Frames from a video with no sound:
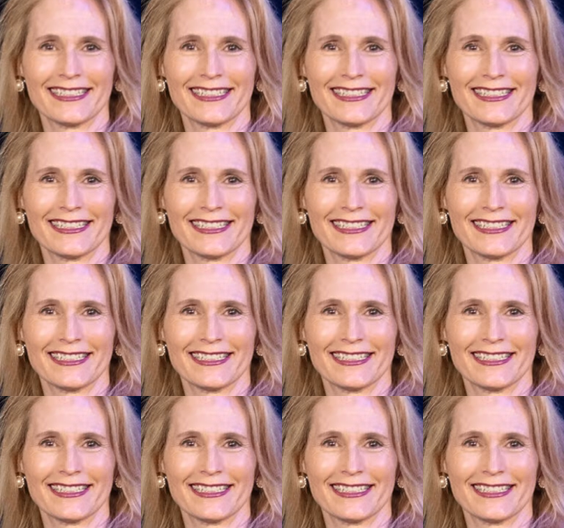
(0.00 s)

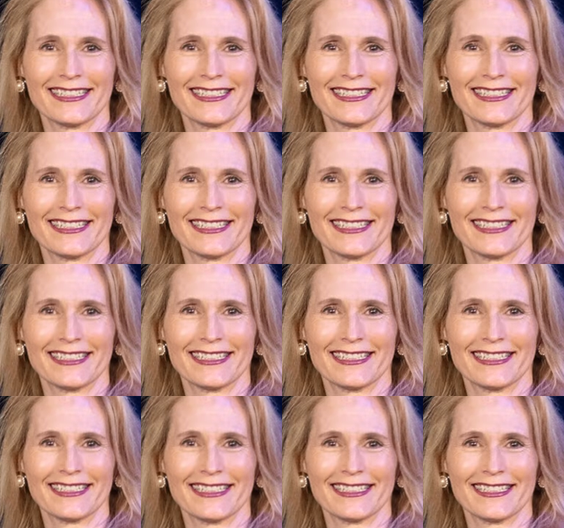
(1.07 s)

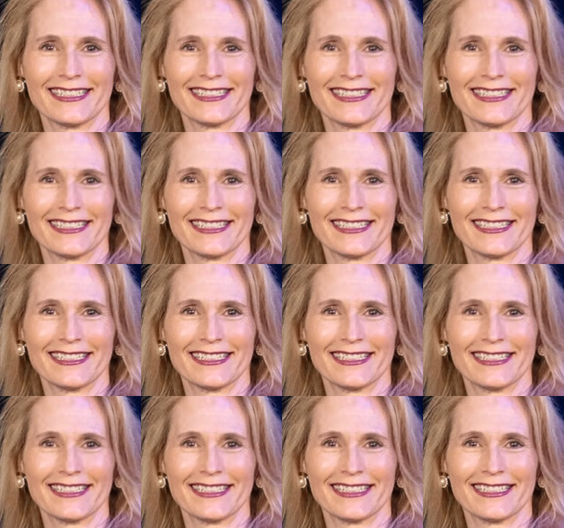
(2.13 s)

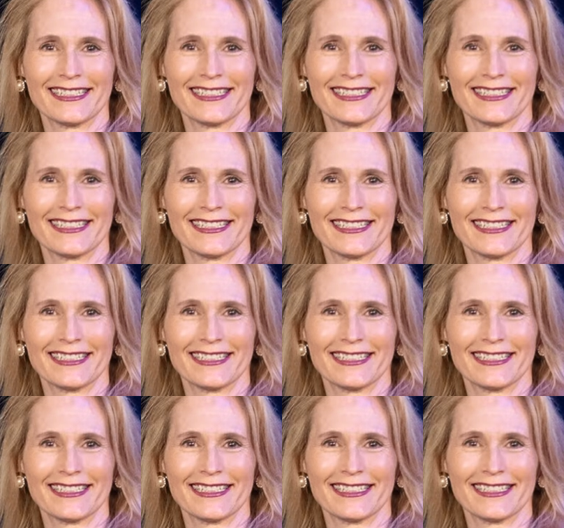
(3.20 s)

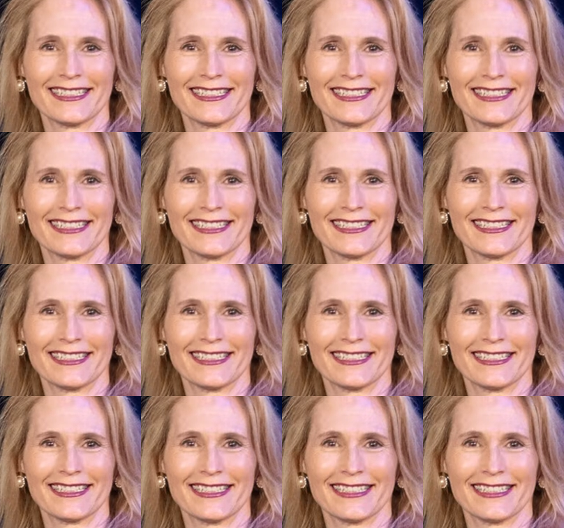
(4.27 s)

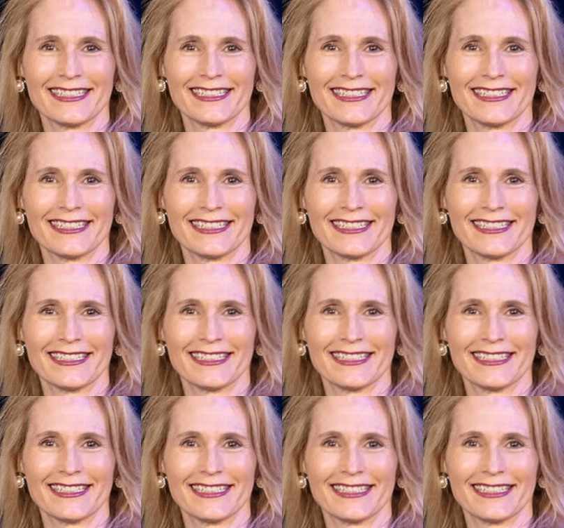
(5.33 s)

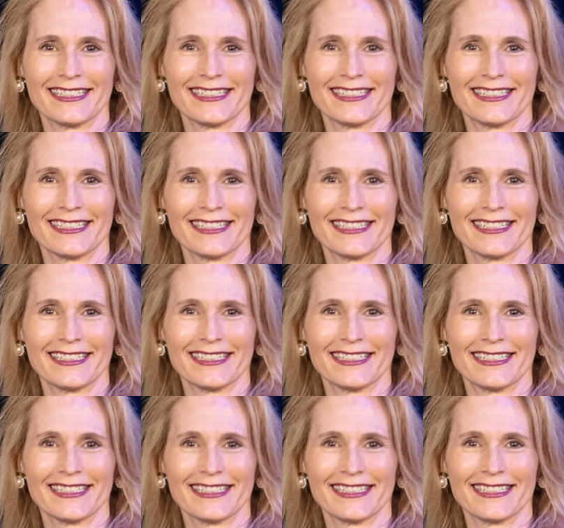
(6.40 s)

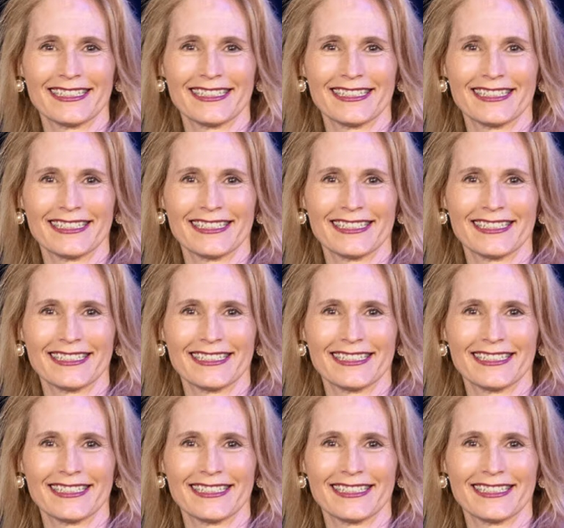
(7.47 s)
This person isn't speaking.